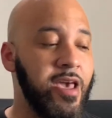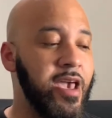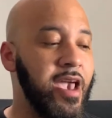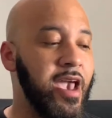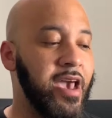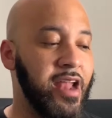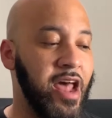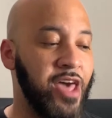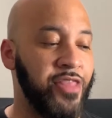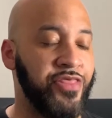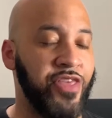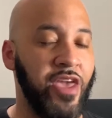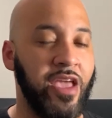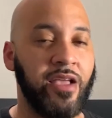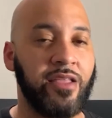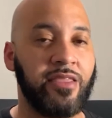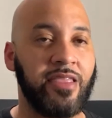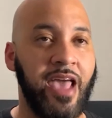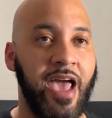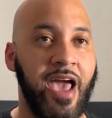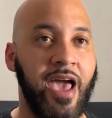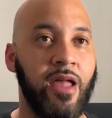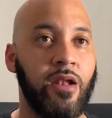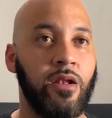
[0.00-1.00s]
and I think
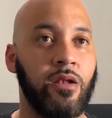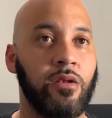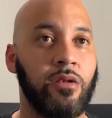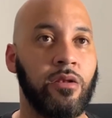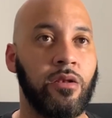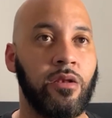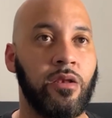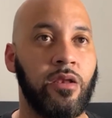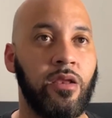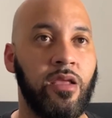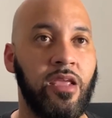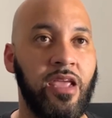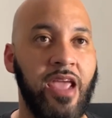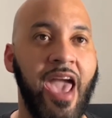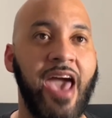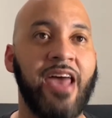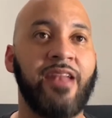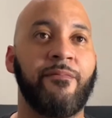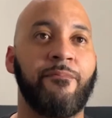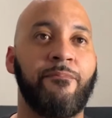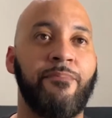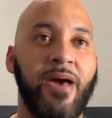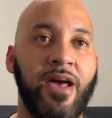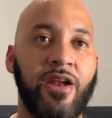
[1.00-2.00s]
that he had
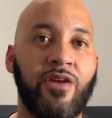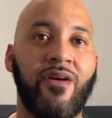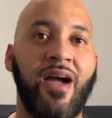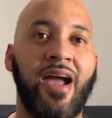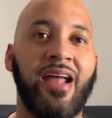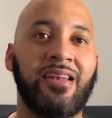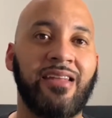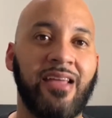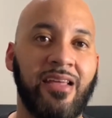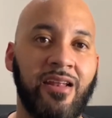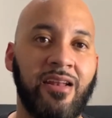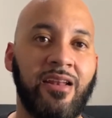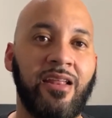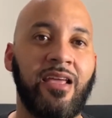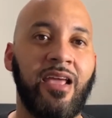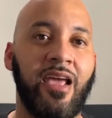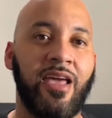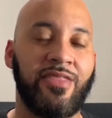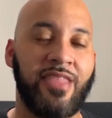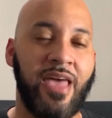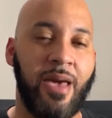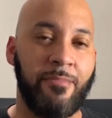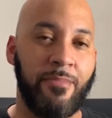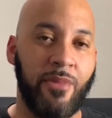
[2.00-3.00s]
a better identity
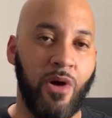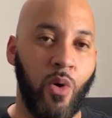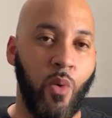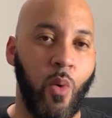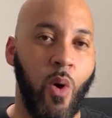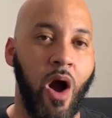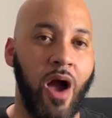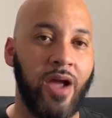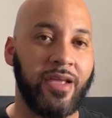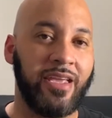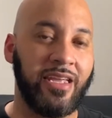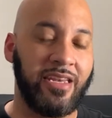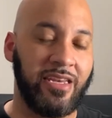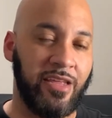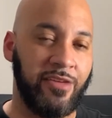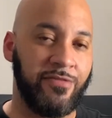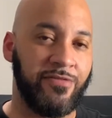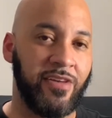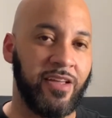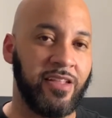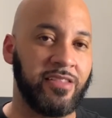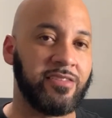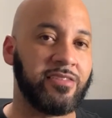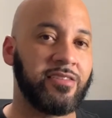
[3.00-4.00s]
in that Milwaukee
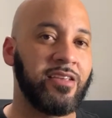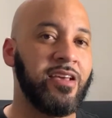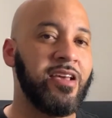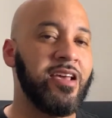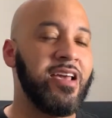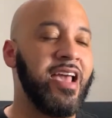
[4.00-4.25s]
defense.